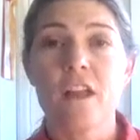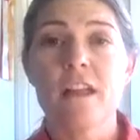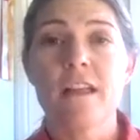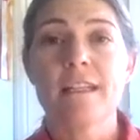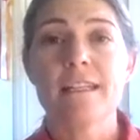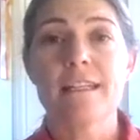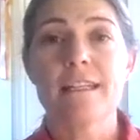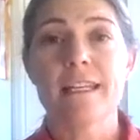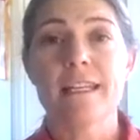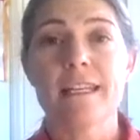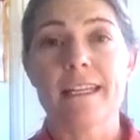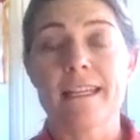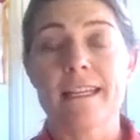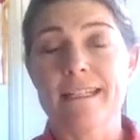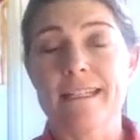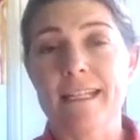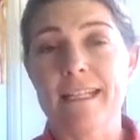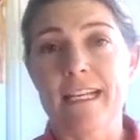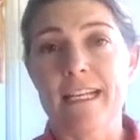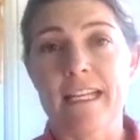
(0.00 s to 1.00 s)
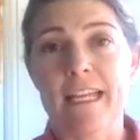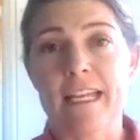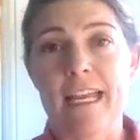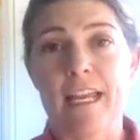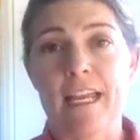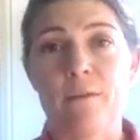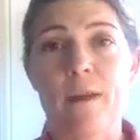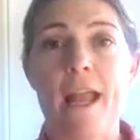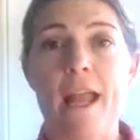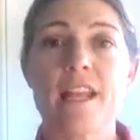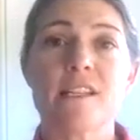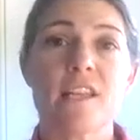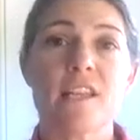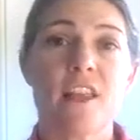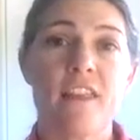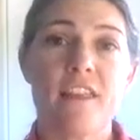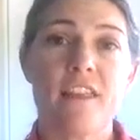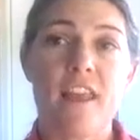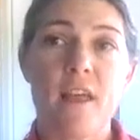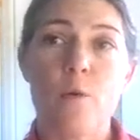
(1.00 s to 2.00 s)
to get the signaling, right? So
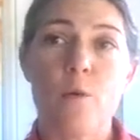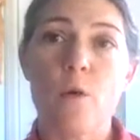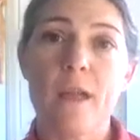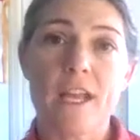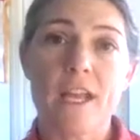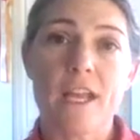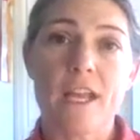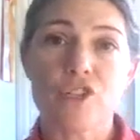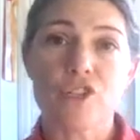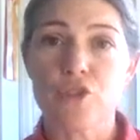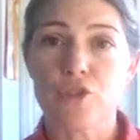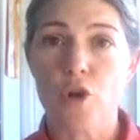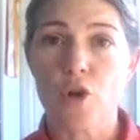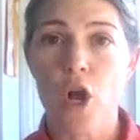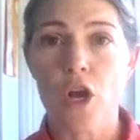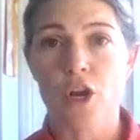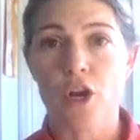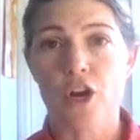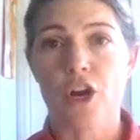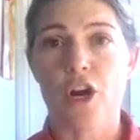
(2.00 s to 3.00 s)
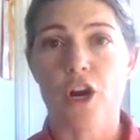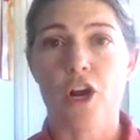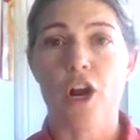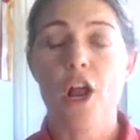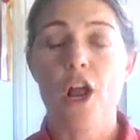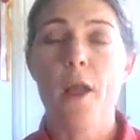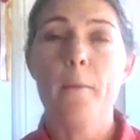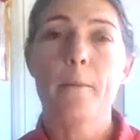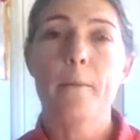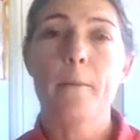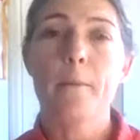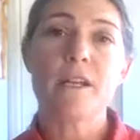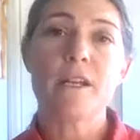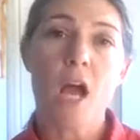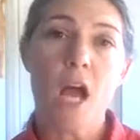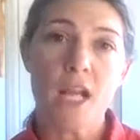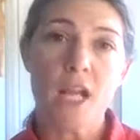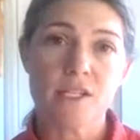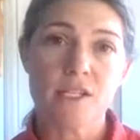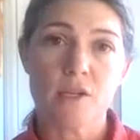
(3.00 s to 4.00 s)
that they will get stronger, but
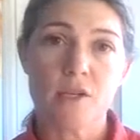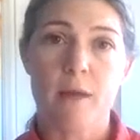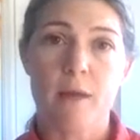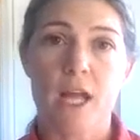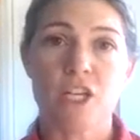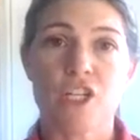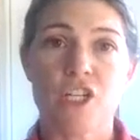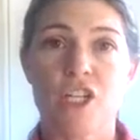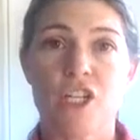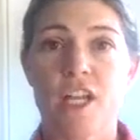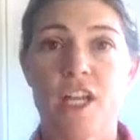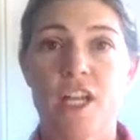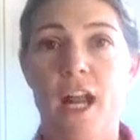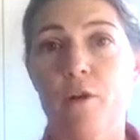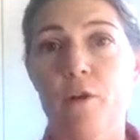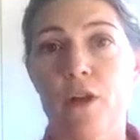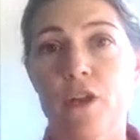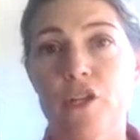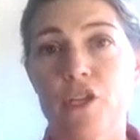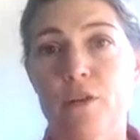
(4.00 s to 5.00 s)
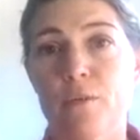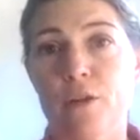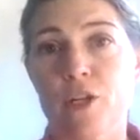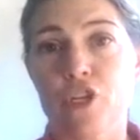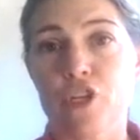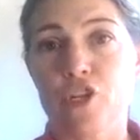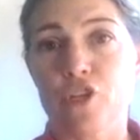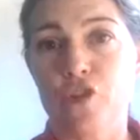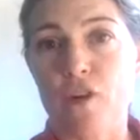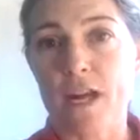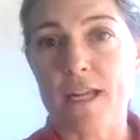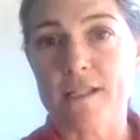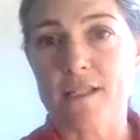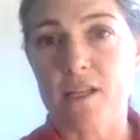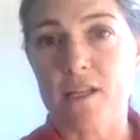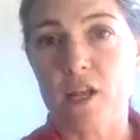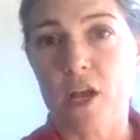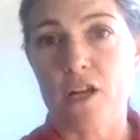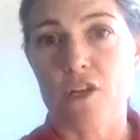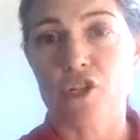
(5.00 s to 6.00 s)
not so much that I put too much stress
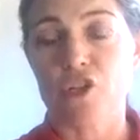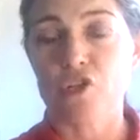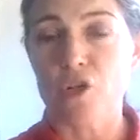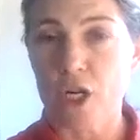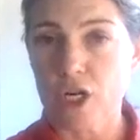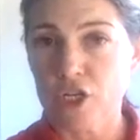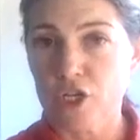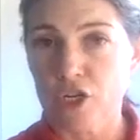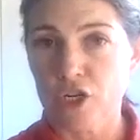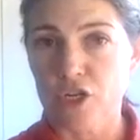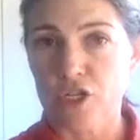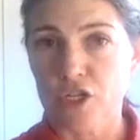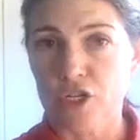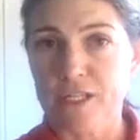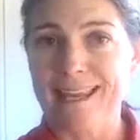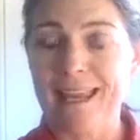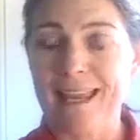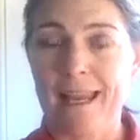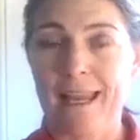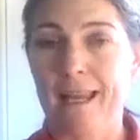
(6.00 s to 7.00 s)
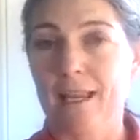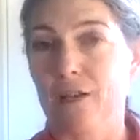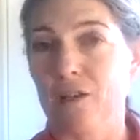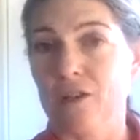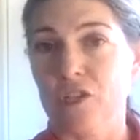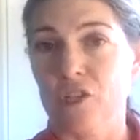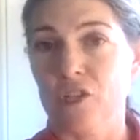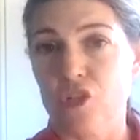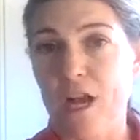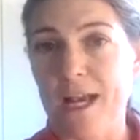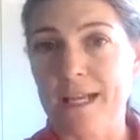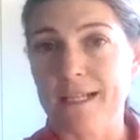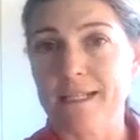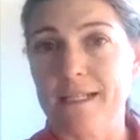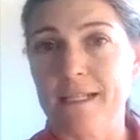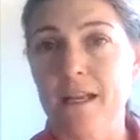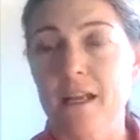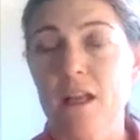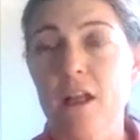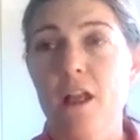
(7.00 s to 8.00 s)
on structures that can't handle
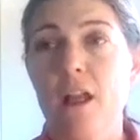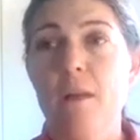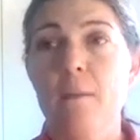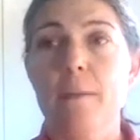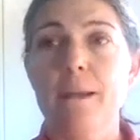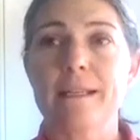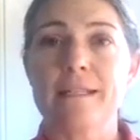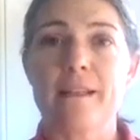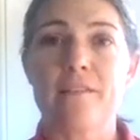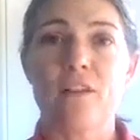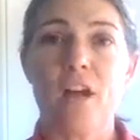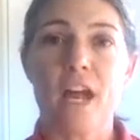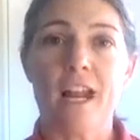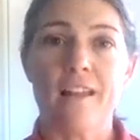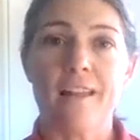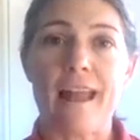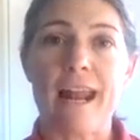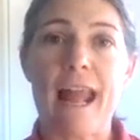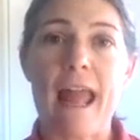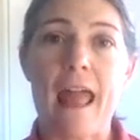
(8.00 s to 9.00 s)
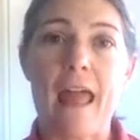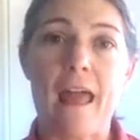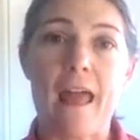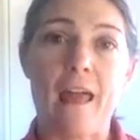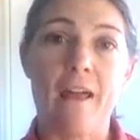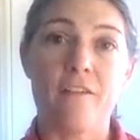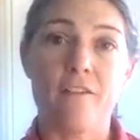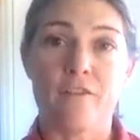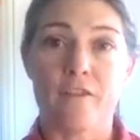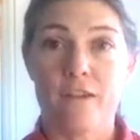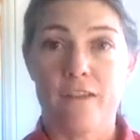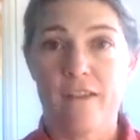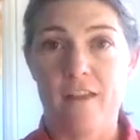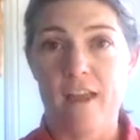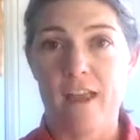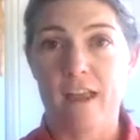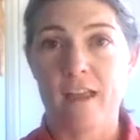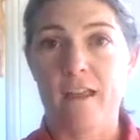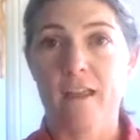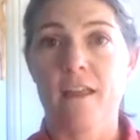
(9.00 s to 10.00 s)
stress because I've got to let
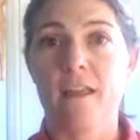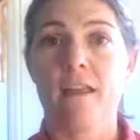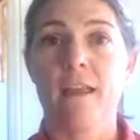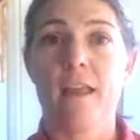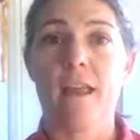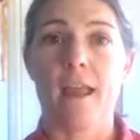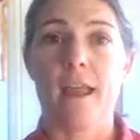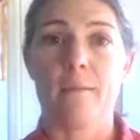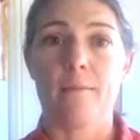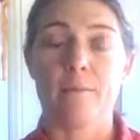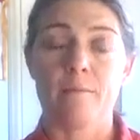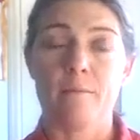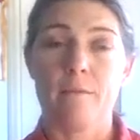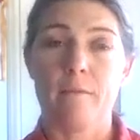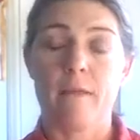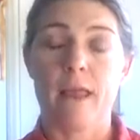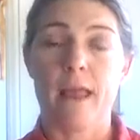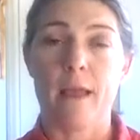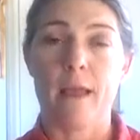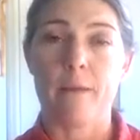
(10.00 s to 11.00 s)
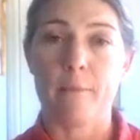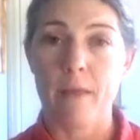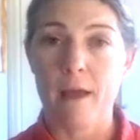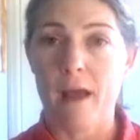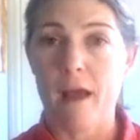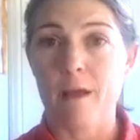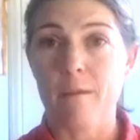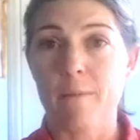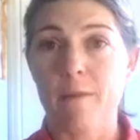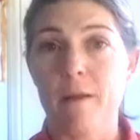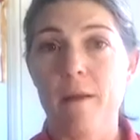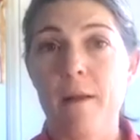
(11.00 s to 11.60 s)
everything amp amp up.